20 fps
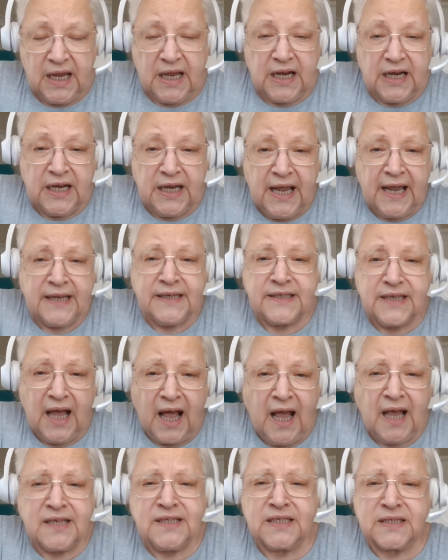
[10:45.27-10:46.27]
Let
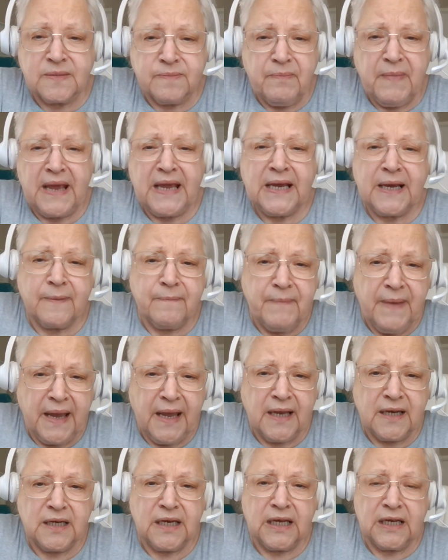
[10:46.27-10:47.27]
us make
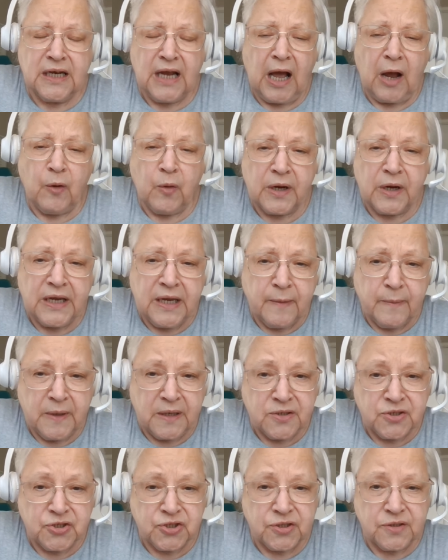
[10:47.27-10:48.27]
man in our
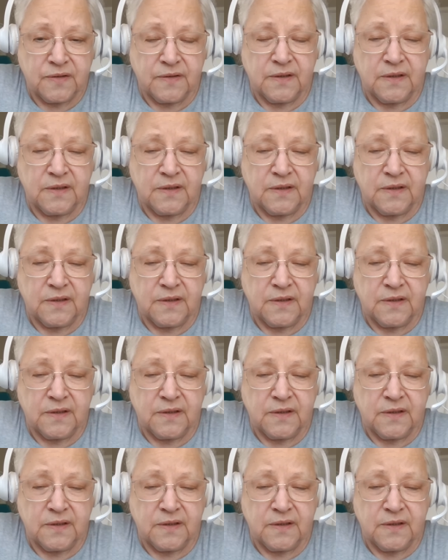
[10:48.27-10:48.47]
image,